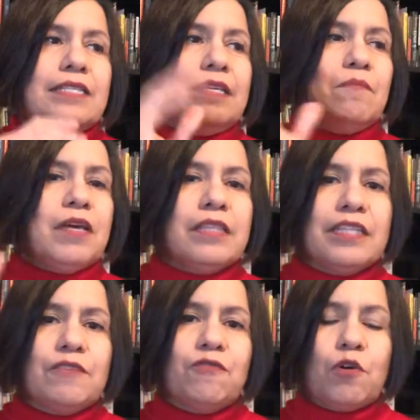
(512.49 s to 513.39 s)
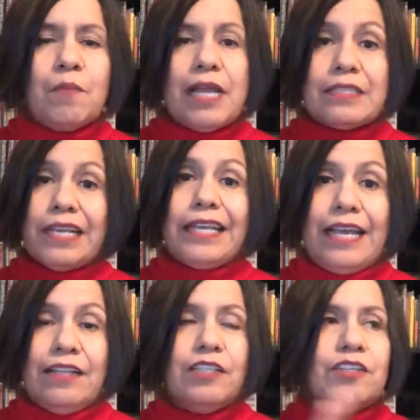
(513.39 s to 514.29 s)
in monthly formats like
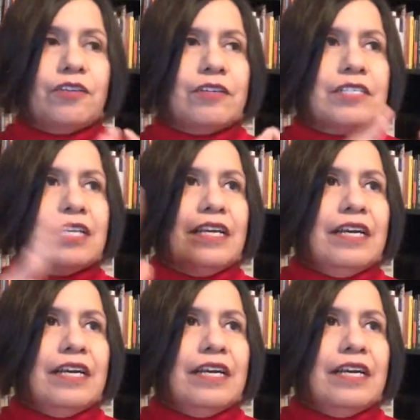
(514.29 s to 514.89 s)
calendars,